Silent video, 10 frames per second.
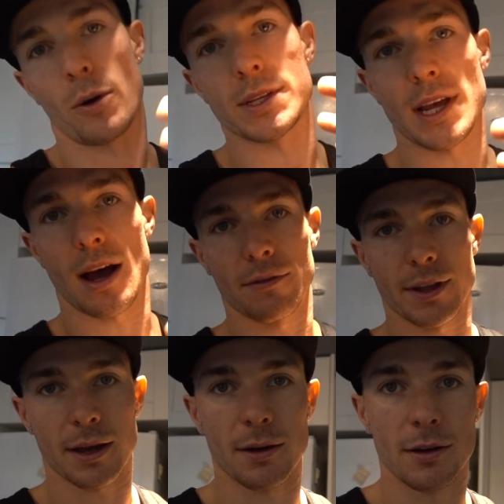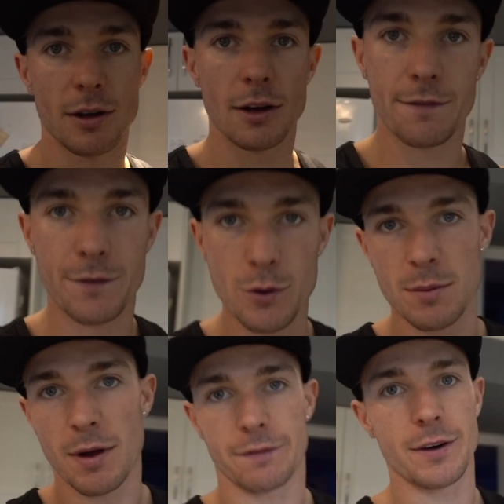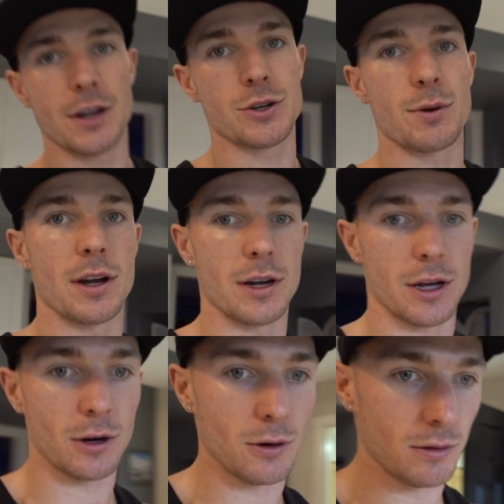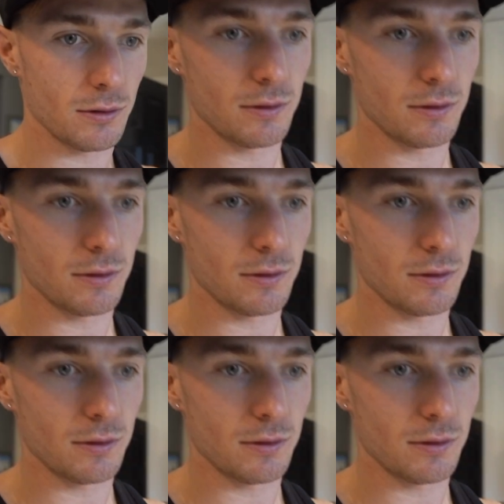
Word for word: always have like food in my fridge ready to go